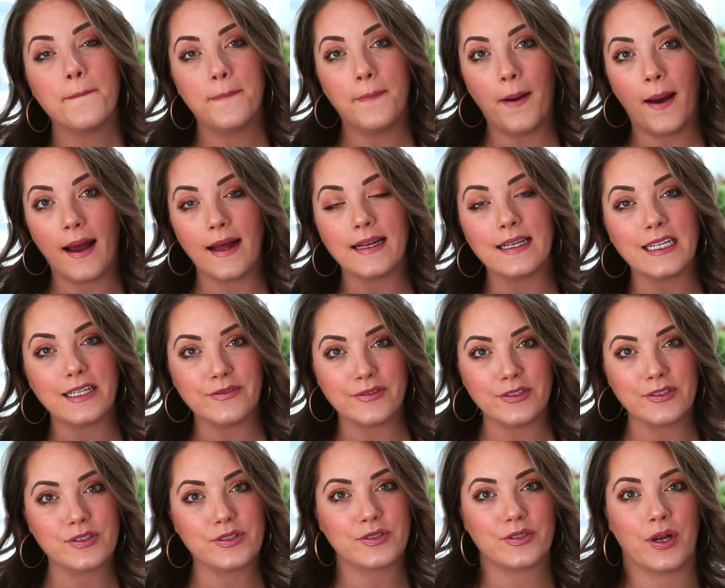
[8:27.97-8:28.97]
But
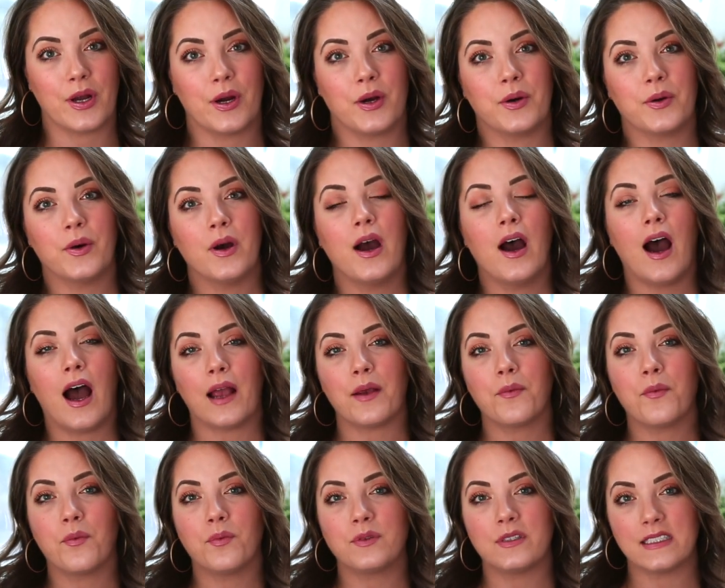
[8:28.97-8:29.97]
even so,
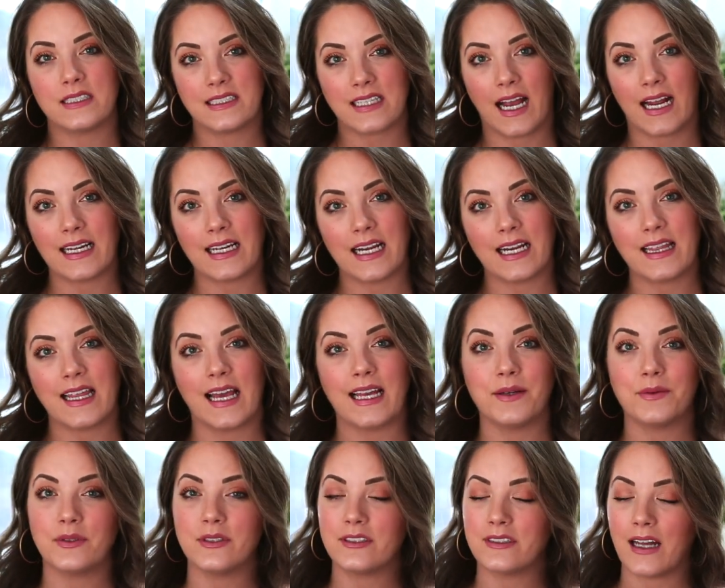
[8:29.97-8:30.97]
I decided that
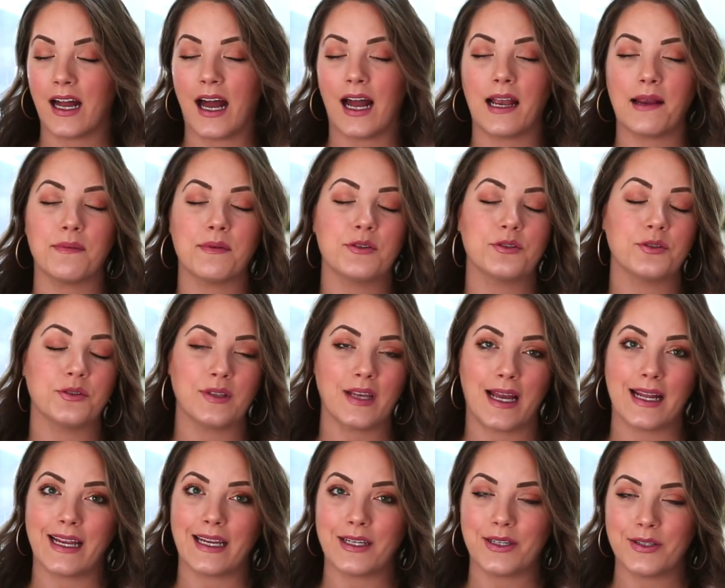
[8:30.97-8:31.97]
it was time to
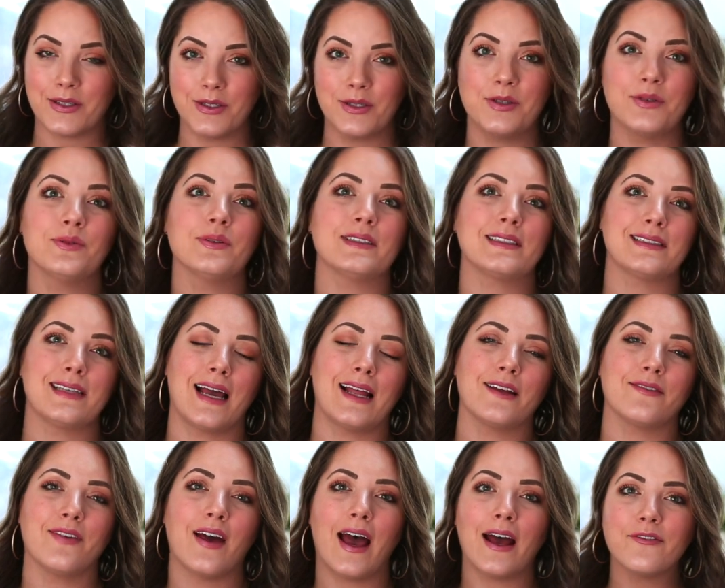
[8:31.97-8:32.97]
get a new set
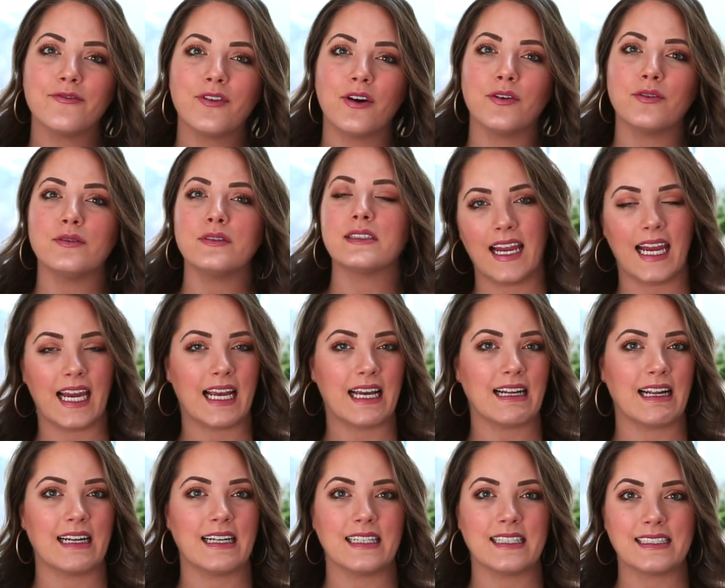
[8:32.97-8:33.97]
of headphones,
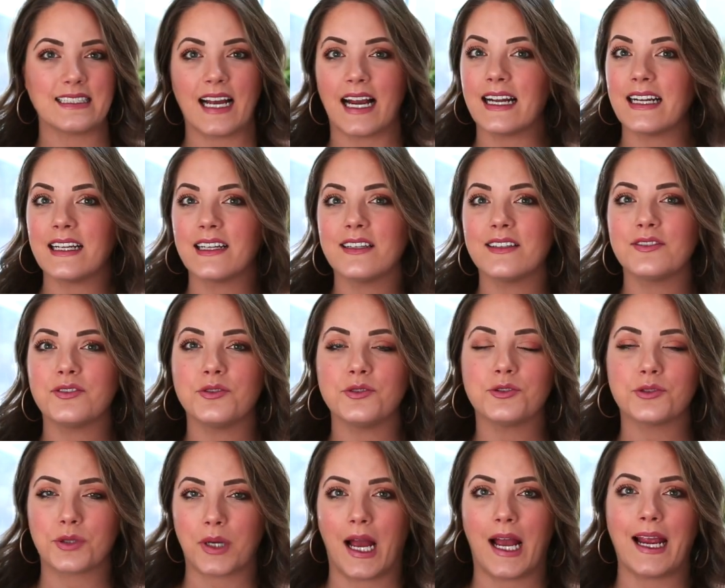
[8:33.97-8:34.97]
and I decided to
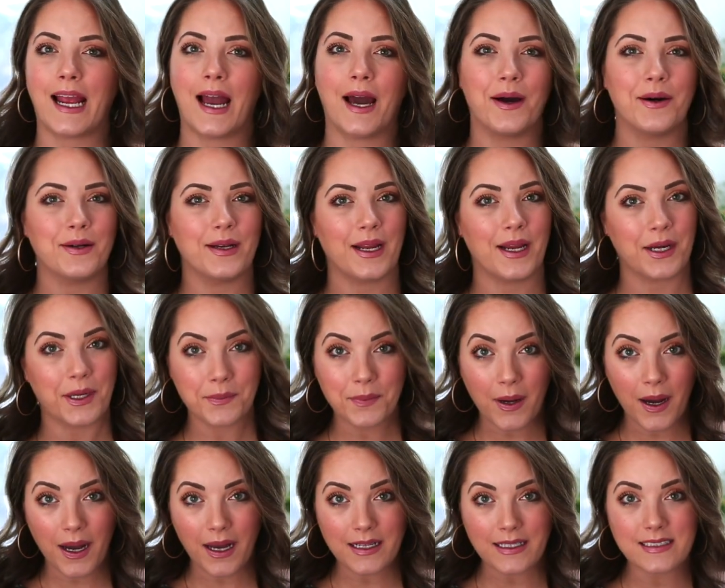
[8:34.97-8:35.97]
try out
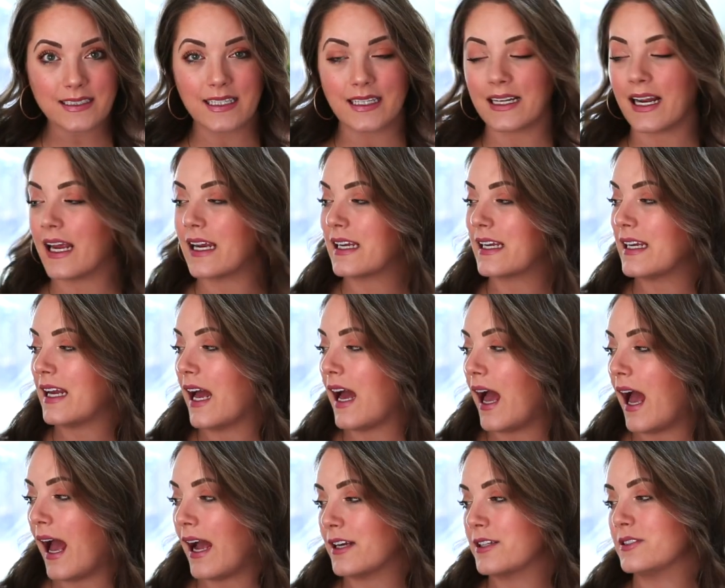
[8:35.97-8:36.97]
AirPods, and I can
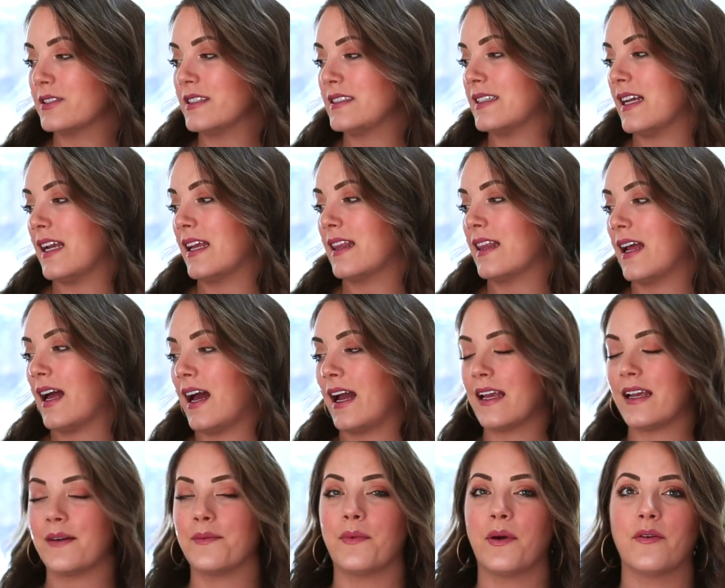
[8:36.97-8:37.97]
actually say that
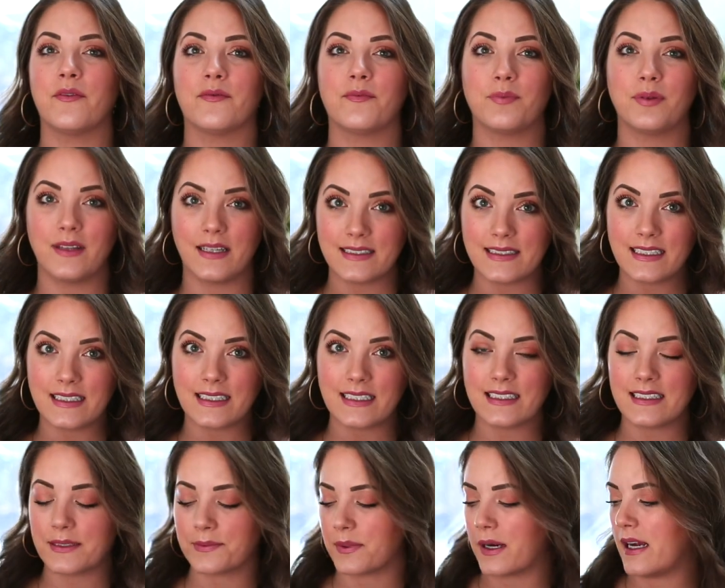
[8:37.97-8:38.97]
I am pleasantly
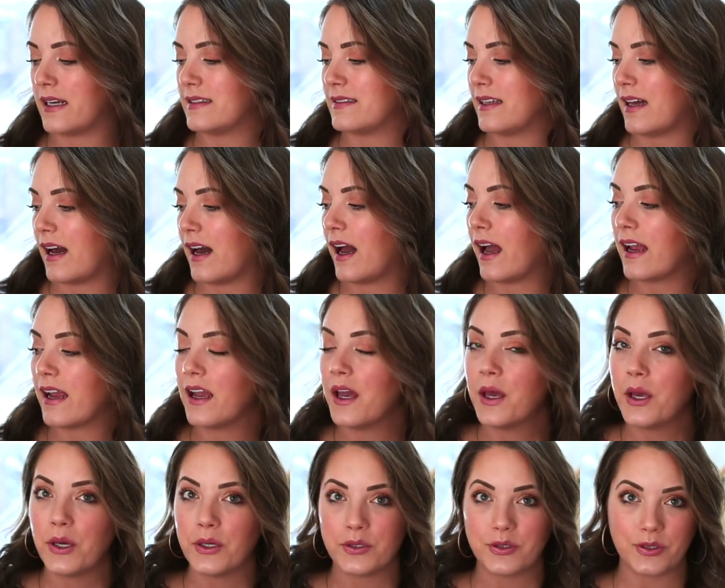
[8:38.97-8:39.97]
surprised that I
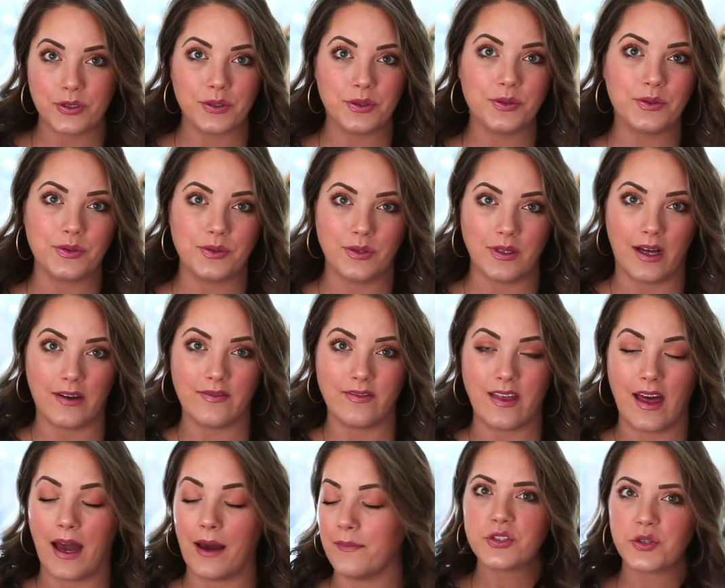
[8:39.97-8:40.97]
do love
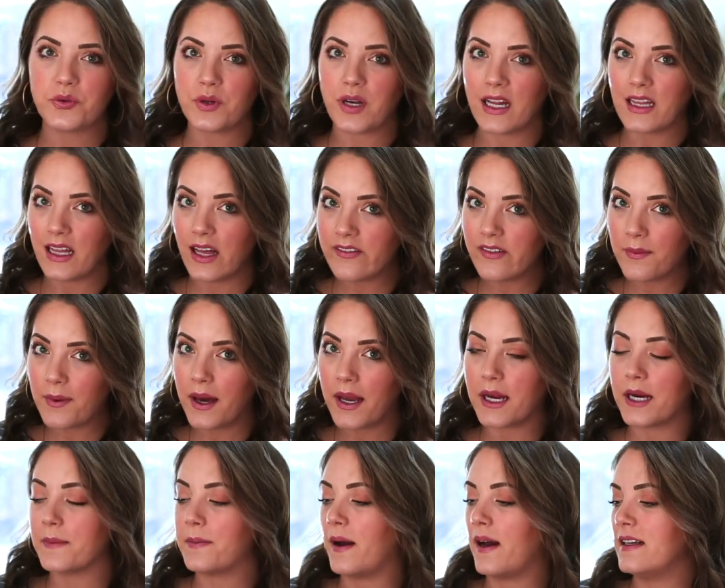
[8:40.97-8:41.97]
them. So what I love about
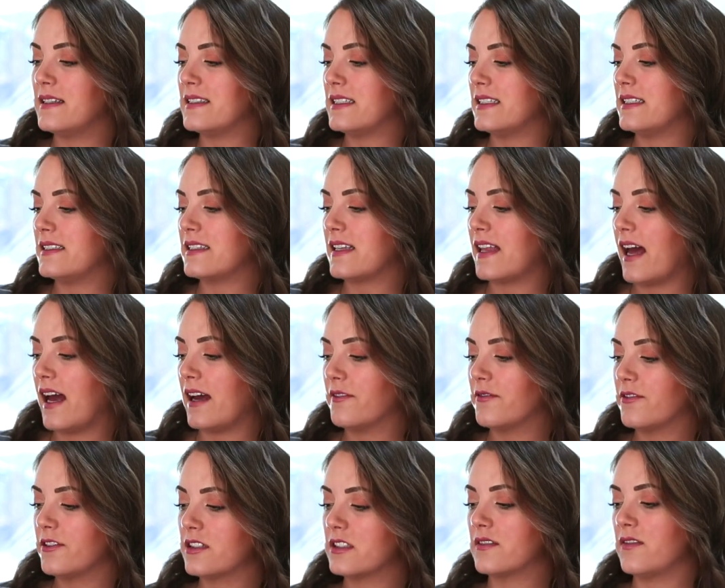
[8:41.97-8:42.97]
AirPods is
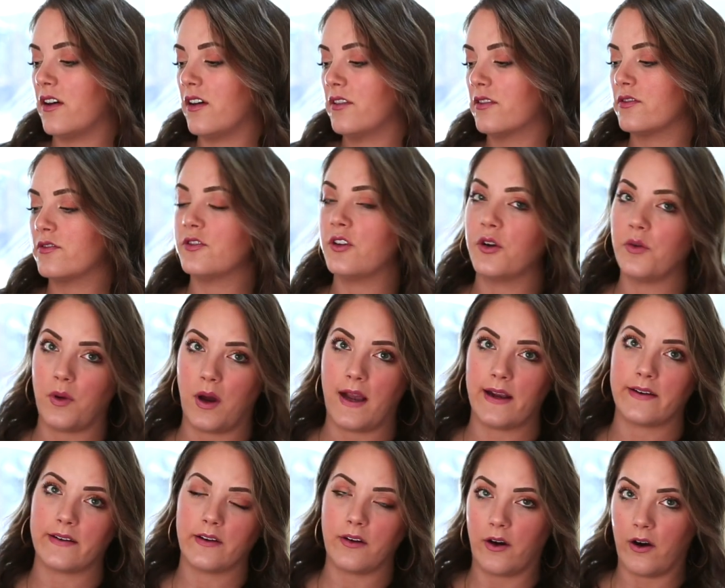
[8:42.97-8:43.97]
that, first of all, there's no
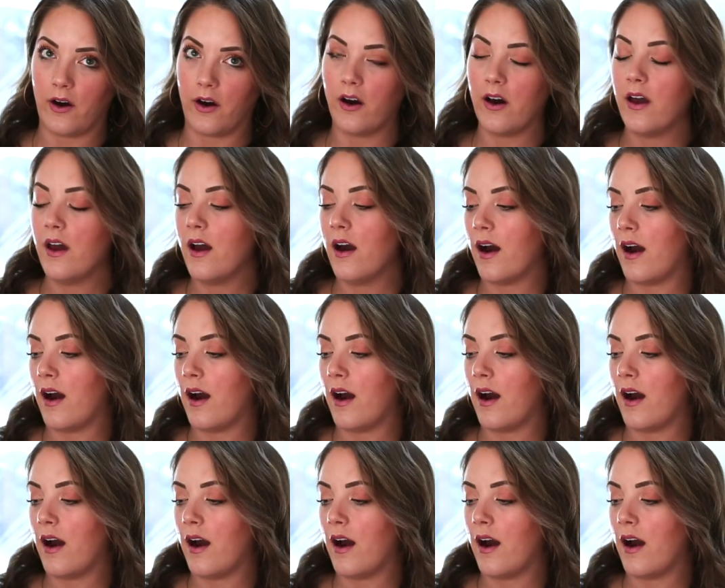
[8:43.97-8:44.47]
wire at all.